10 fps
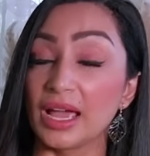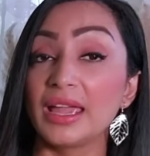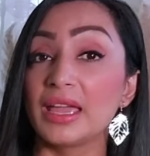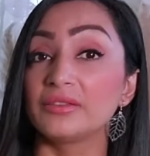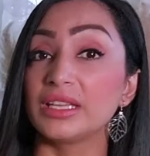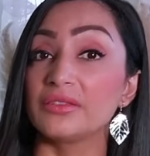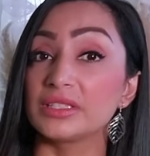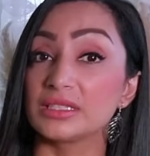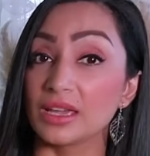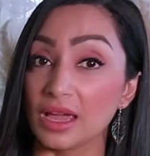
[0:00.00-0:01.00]
I have left
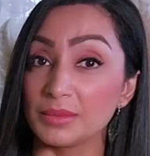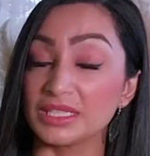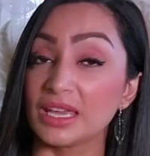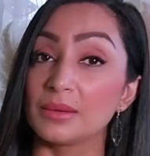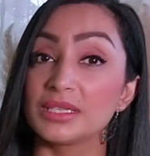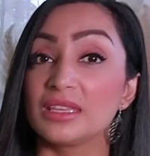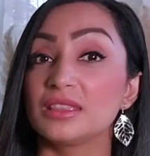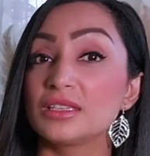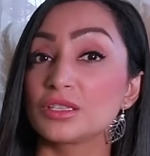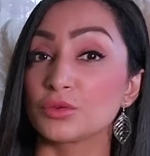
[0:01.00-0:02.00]
timestamps in
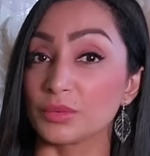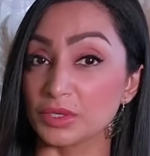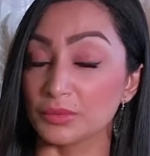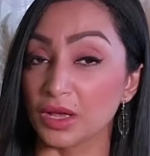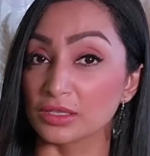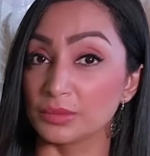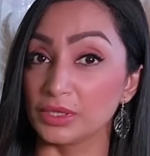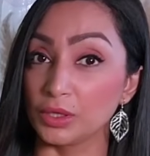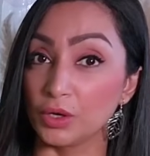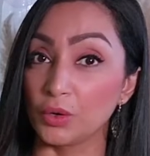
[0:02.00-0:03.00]
the description box
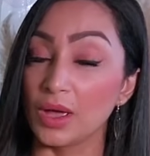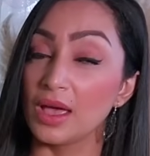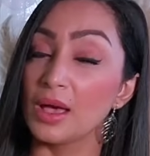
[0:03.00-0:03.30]
below,